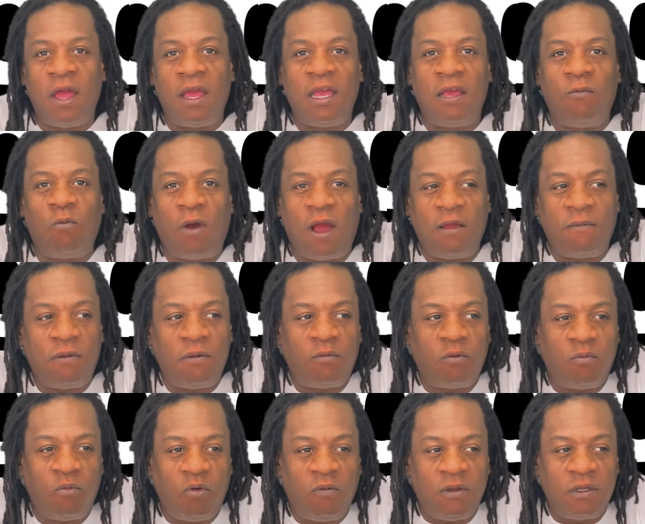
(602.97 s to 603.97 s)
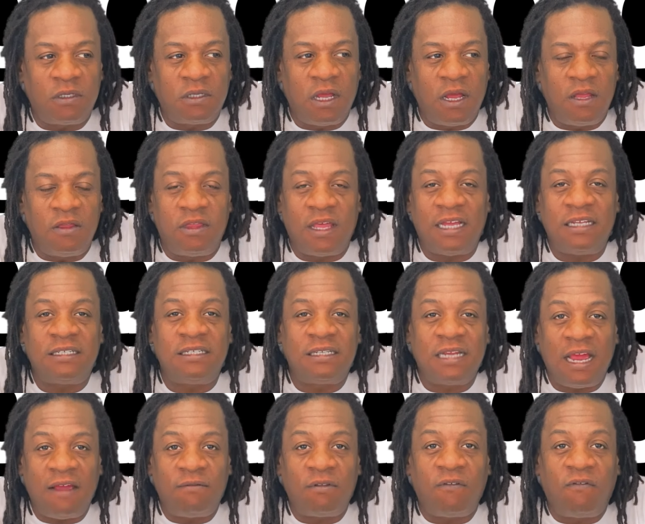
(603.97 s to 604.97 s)
In white people movies, they
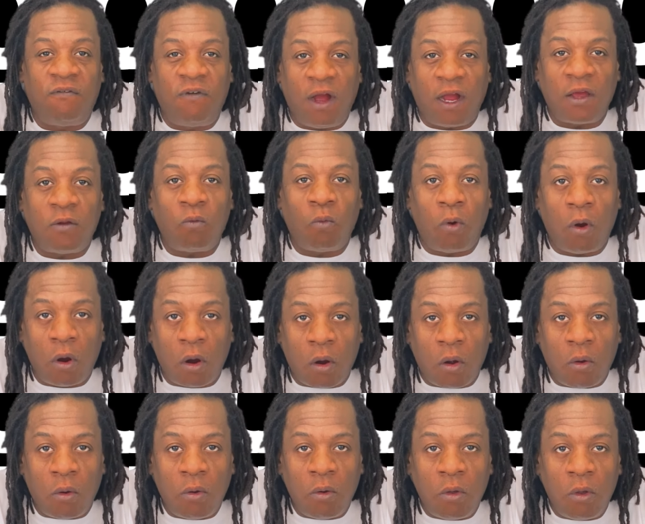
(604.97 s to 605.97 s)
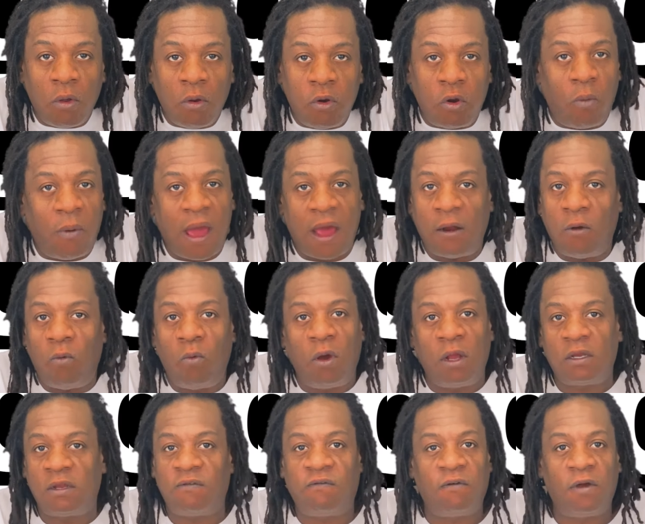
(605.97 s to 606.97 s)
save the fucking world. No matter
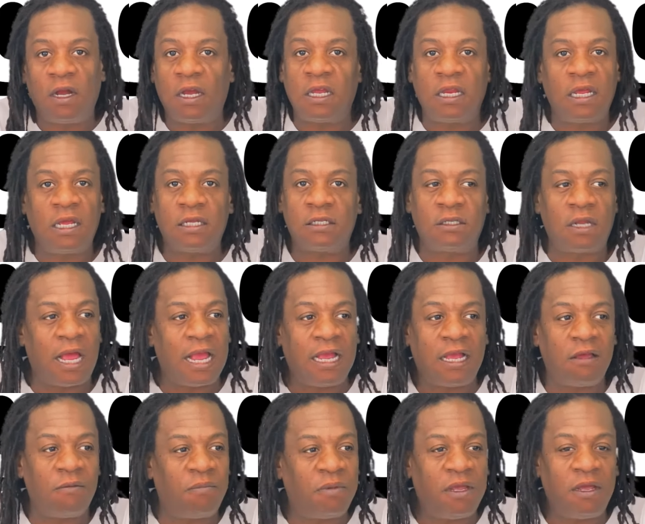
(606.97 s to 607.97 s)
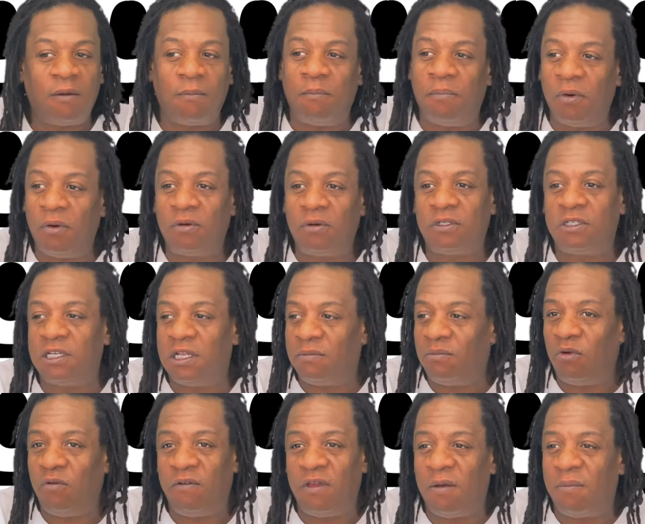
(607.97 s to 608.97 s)
what the fuck it is. It could be a bullshit
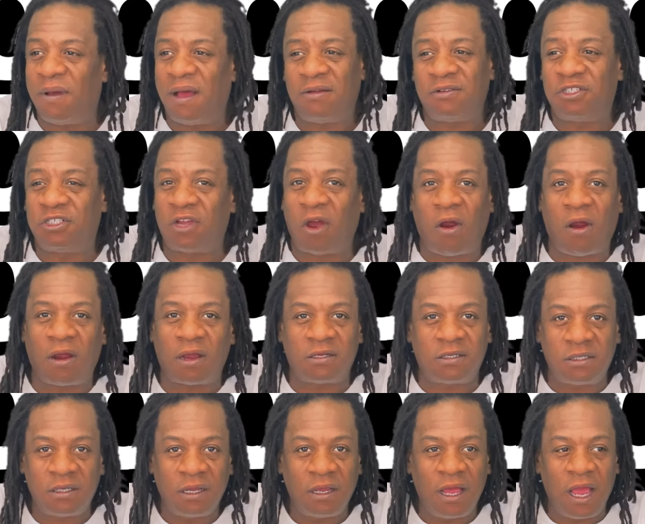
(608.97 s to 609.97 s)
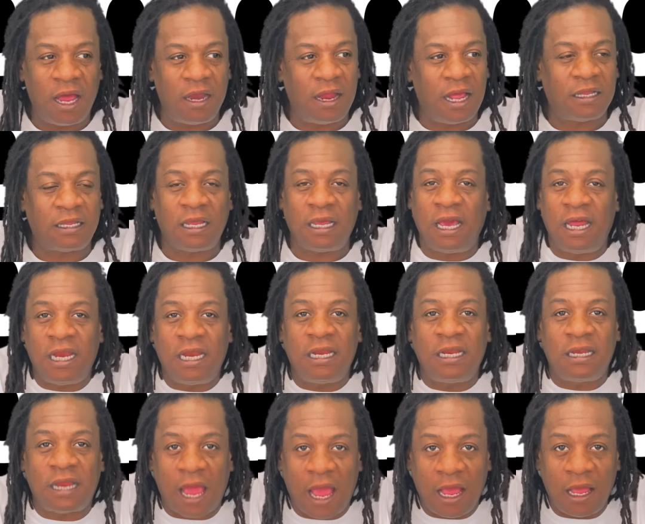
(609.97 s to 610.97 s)
movie about sharks. And at the end of the
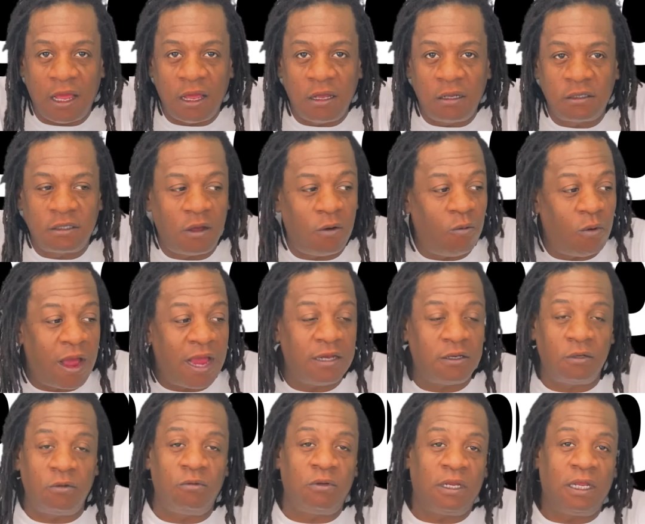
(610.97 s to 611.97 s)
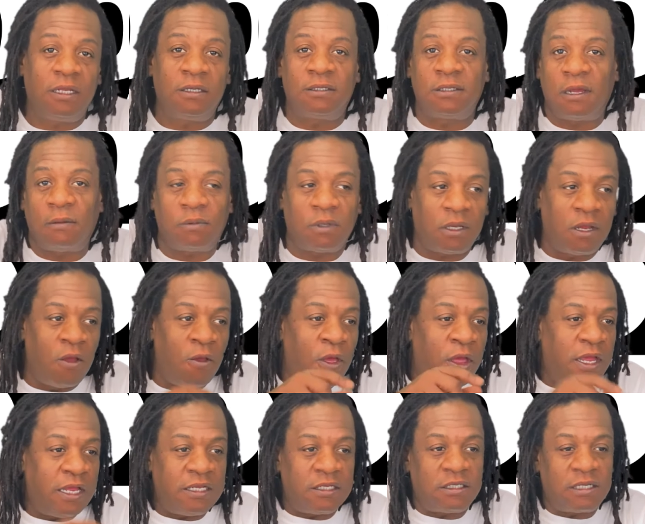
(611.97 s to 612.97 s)
day, some white dude did something.
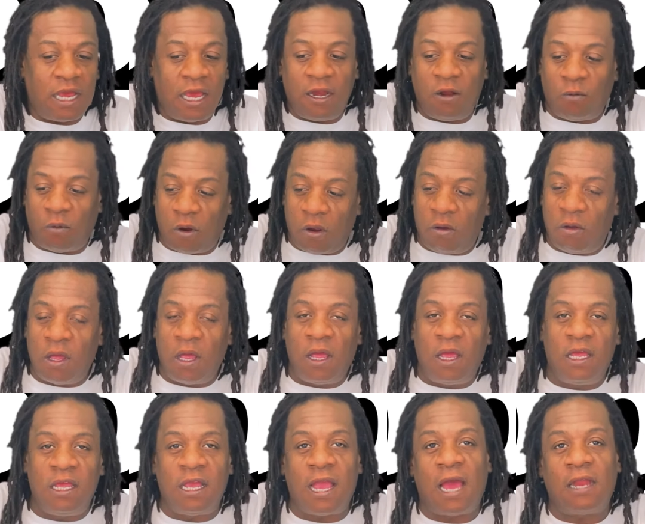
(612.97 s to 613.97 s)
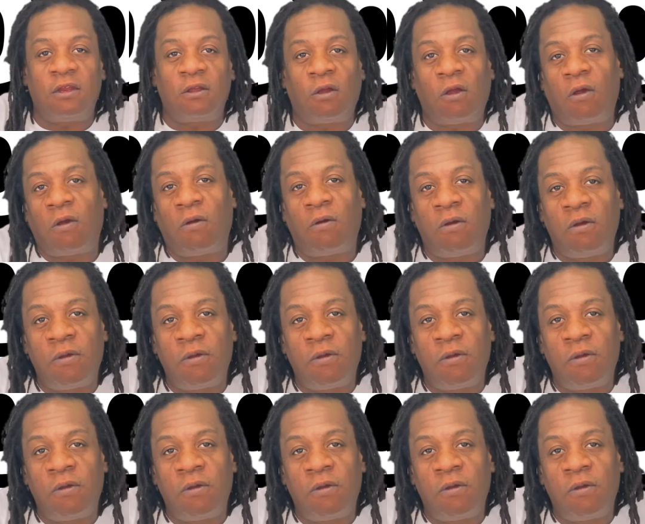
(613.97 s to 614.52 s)
He saved the world. He got the girl.